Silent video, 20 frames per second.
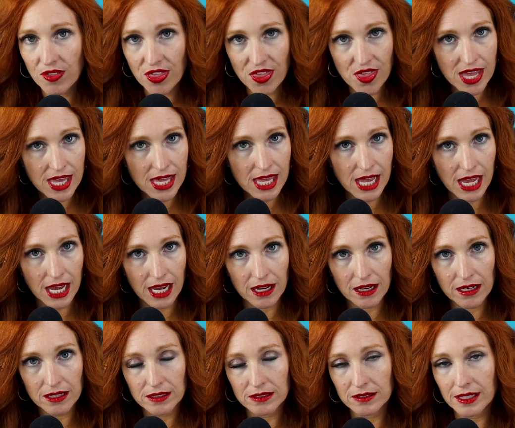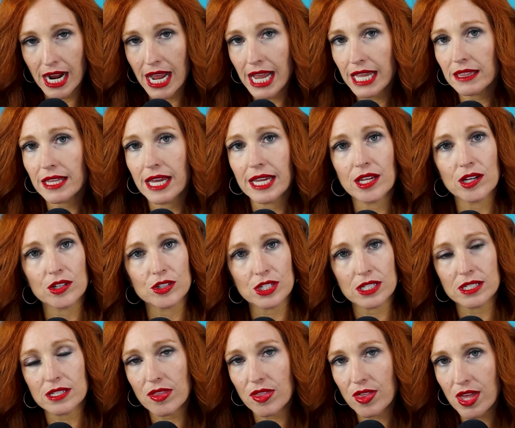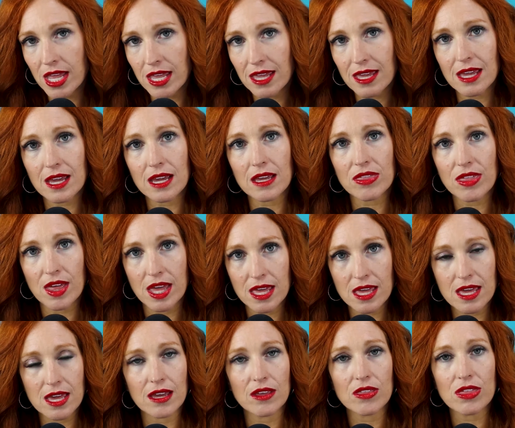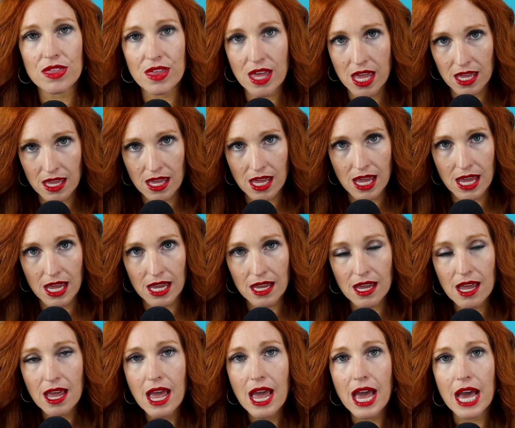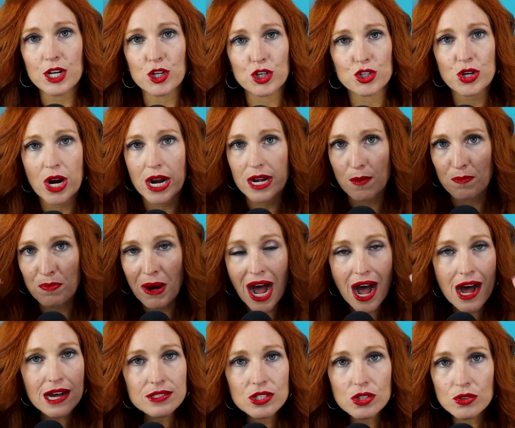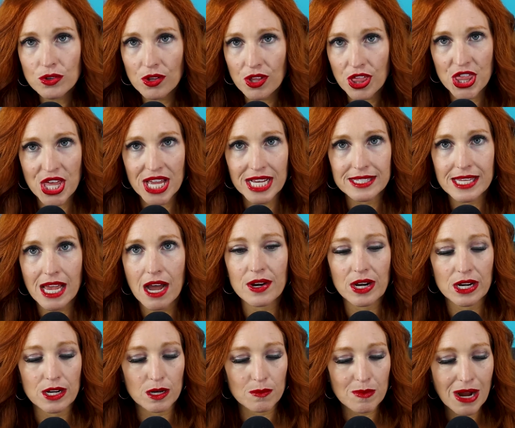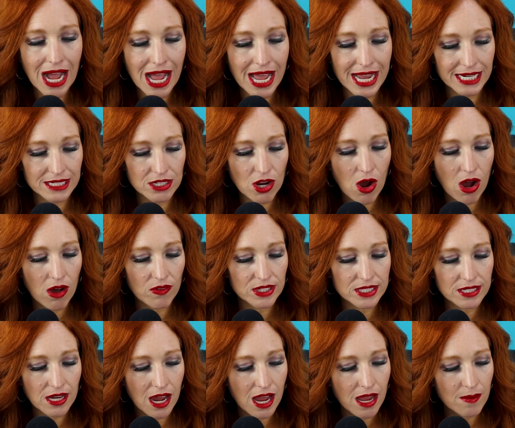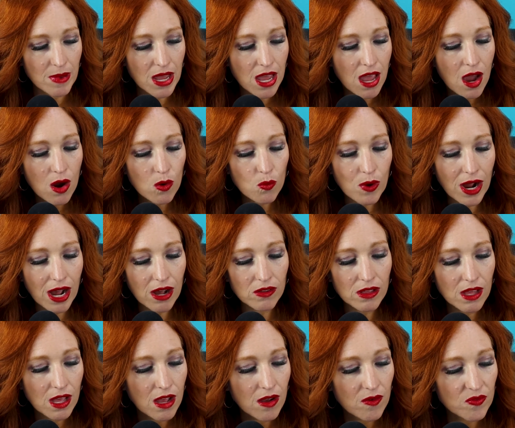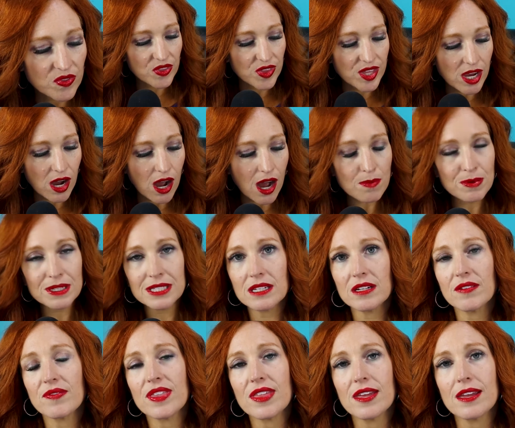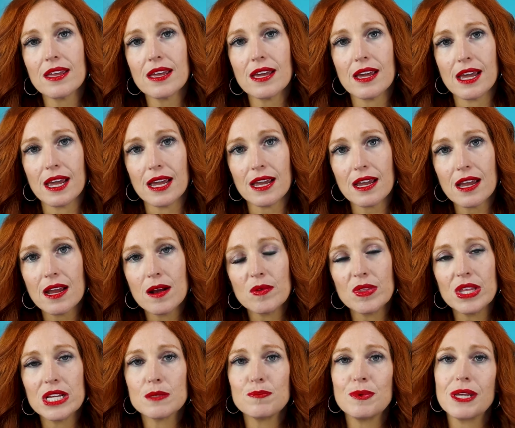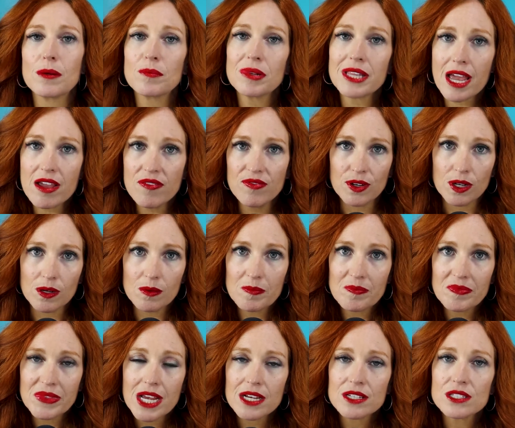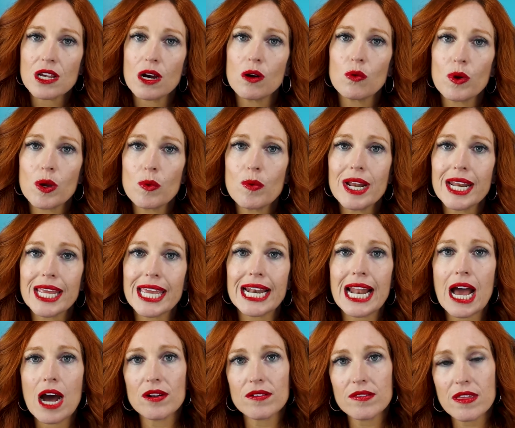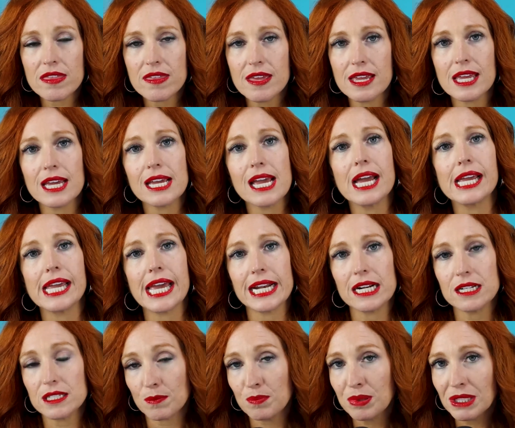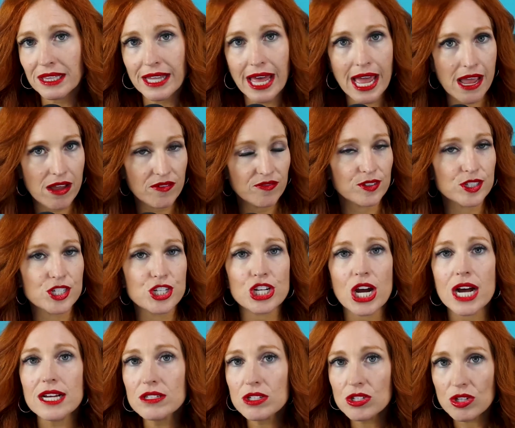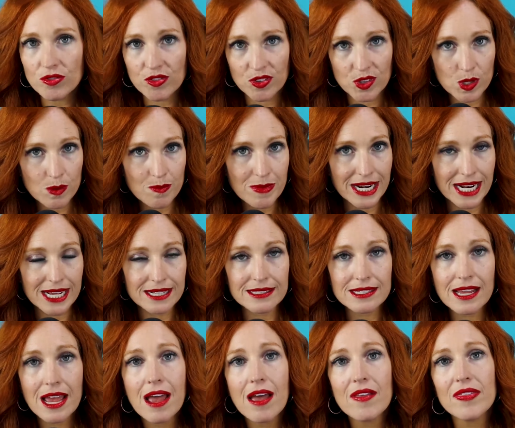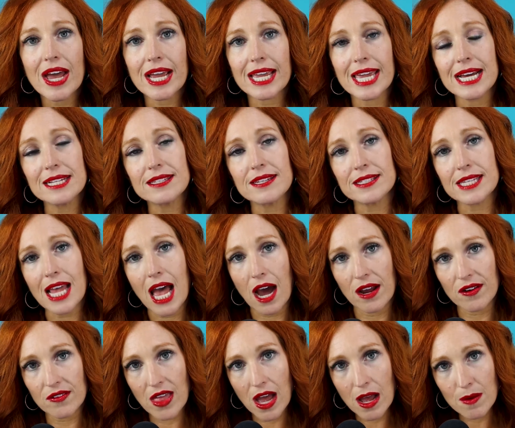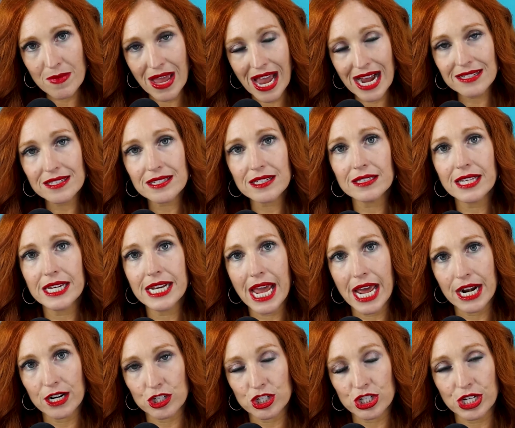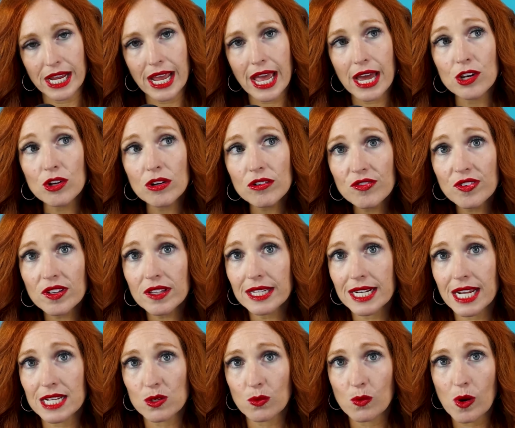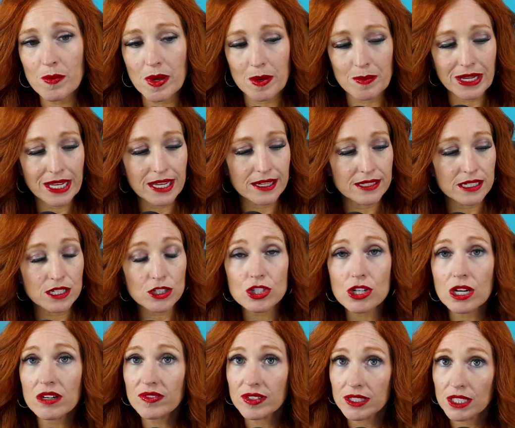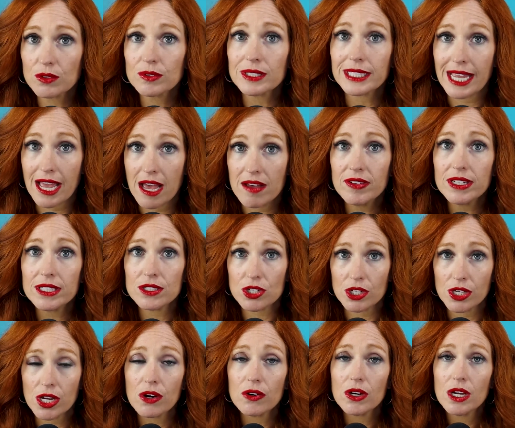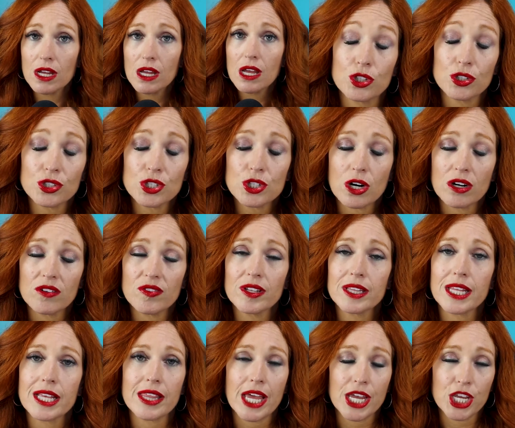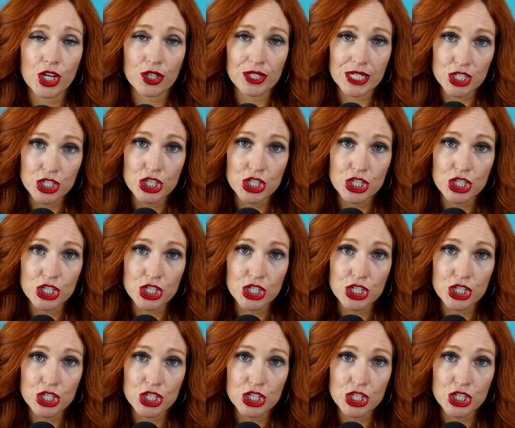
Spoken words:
of thinking, right? Like you're just thinking, and you're trying to puzzle things out in your mind all the time. Well, the opposite of thinking is being playful. So we want to get out of the thinking and get into play for just a few minutes. That gets us out of that masculine energy. And you'll feel it as a woman because it'll start feeling really heavy to you. You'll start feeling like you're